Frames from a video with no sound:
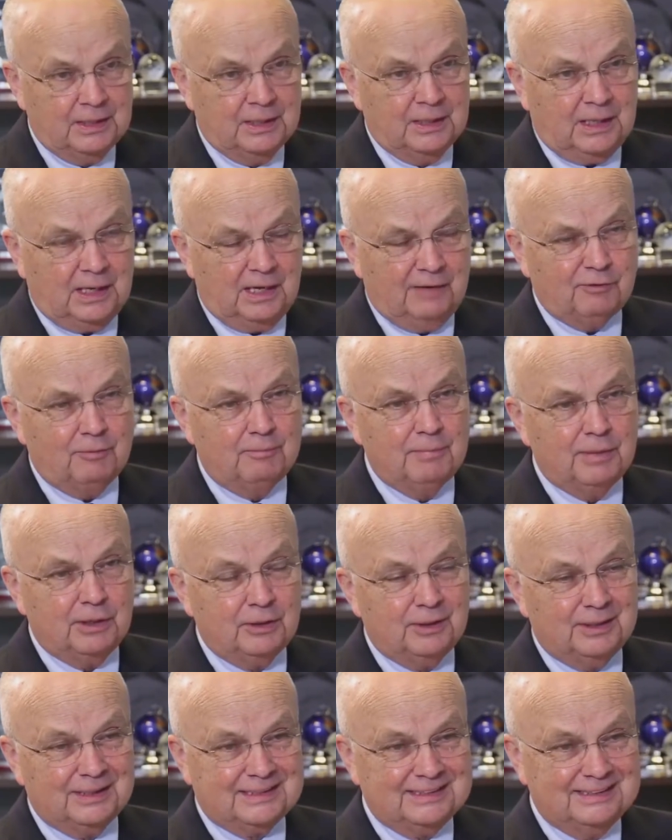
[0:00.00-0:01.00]
of
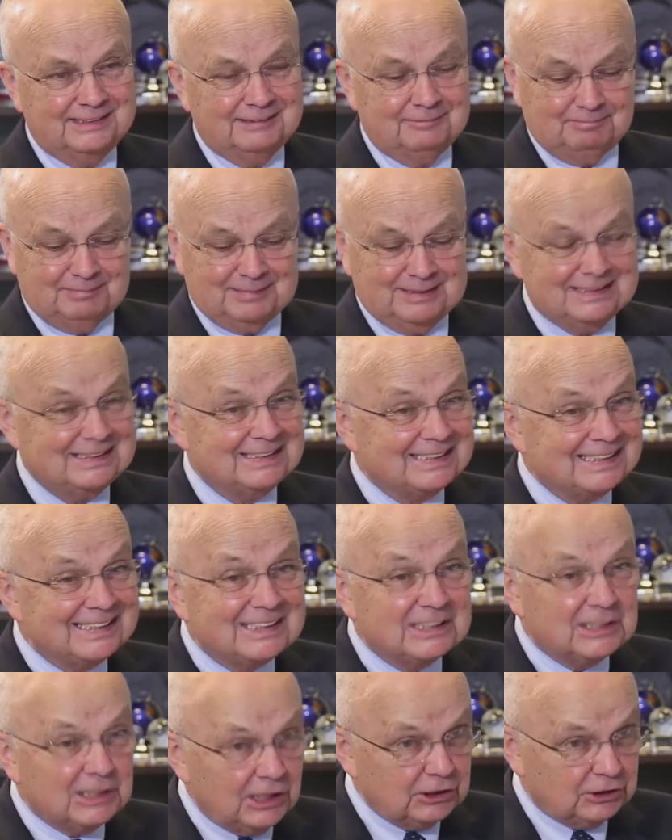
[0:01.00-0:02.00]
American
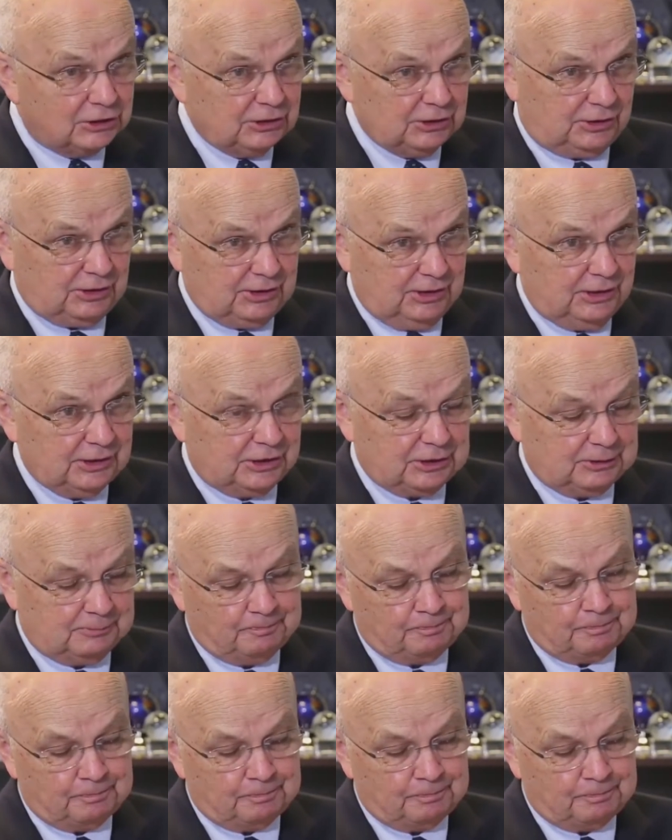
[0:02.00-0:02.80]
contentiousness.